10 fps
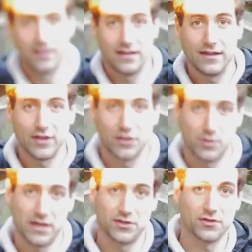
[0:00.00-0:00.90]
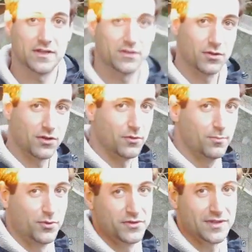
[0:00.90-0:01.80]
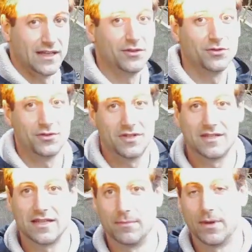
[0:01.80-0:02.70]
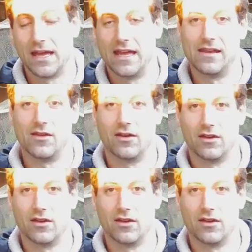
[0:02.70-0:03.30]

living creature that you're going to put into your system, and